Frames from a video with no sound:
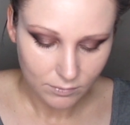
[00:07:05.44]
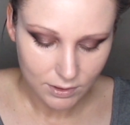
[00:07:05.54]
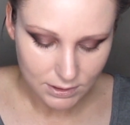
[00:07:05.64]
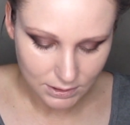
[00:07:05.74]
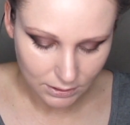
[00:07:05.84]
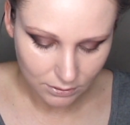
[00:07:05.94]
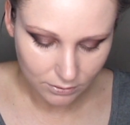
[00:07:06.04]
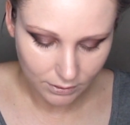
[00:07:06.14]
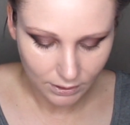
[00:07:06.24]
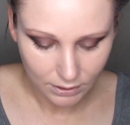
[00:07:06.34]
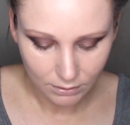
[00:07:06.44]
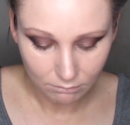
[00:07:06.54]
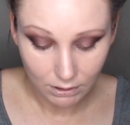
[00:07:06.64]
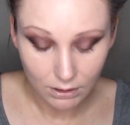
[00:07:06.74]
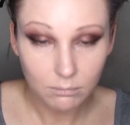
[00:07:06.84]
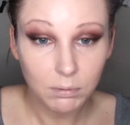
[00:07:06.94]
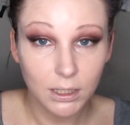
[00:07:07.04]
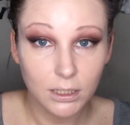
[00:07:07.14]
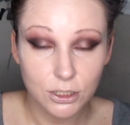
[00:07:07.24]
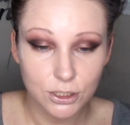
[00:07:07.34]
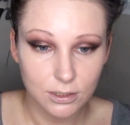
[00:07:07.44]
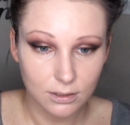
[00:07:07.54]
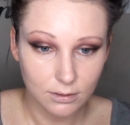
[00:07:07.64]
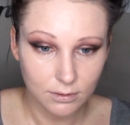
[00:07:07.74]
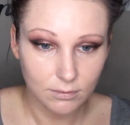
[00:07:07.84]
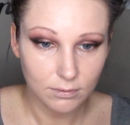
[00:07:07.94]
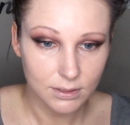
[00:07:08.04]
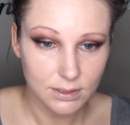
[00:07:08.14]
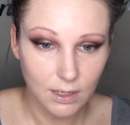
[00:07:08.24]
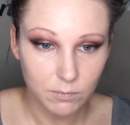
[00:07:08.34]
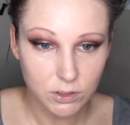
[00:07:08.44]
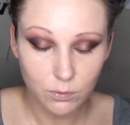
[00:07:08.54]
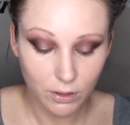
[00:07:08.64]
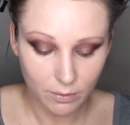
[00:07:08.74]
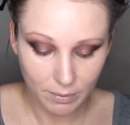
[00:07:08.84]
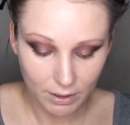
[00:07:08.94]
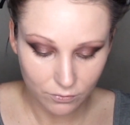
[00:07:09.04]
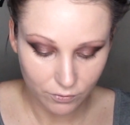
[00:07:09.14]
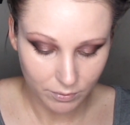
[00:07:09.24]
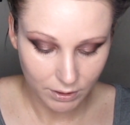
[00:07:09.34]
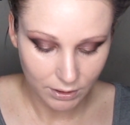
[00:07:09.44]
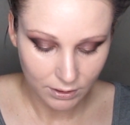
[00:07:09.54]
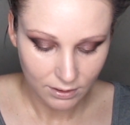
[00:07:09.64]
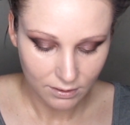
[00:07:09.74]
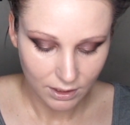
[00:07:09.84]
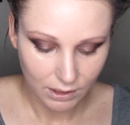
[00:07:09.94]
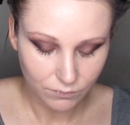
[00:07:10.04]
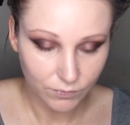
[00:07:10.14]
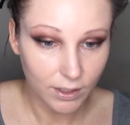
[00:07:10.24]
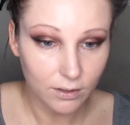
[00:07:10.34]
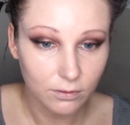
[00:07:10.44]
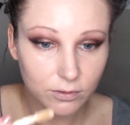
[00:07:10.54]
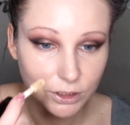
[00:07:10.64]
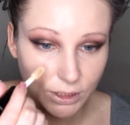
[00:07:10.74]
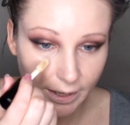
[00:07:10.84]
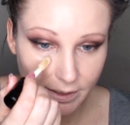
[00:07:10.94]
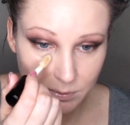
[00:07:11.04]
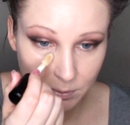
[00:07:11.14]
concealer in medium peach. This seems to work better for me. I've got all the shades,